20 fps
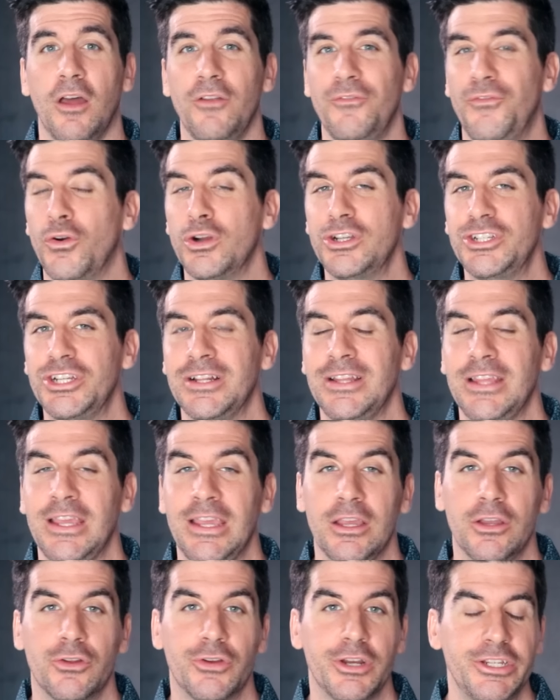Unfortunately,
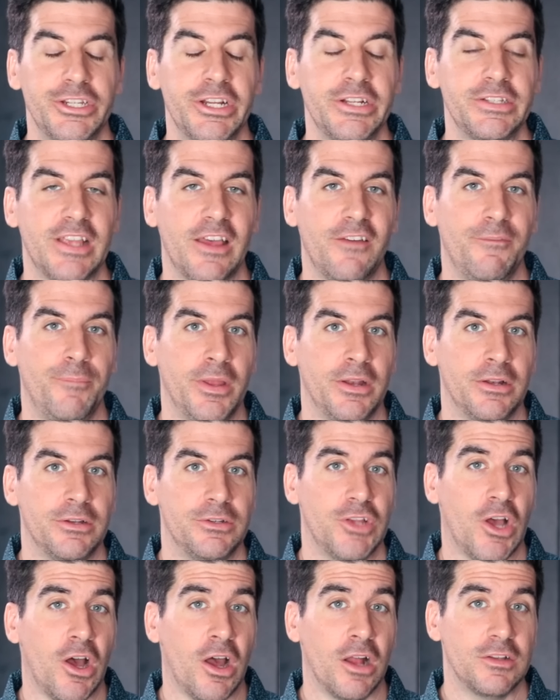Christians have been
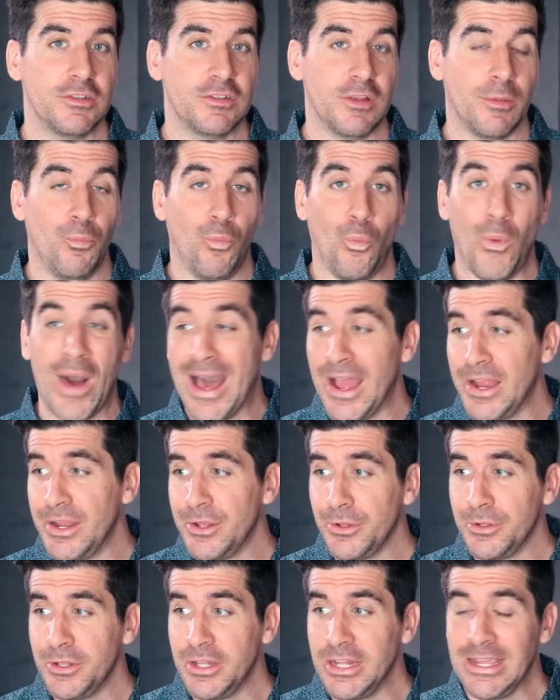taught some
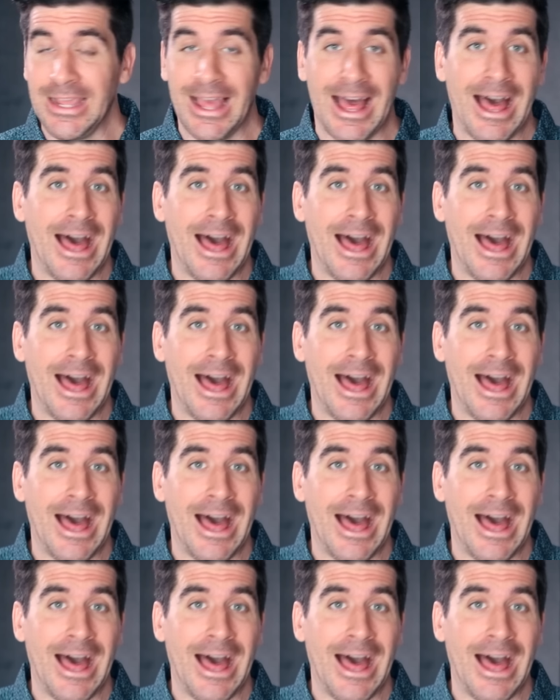wildly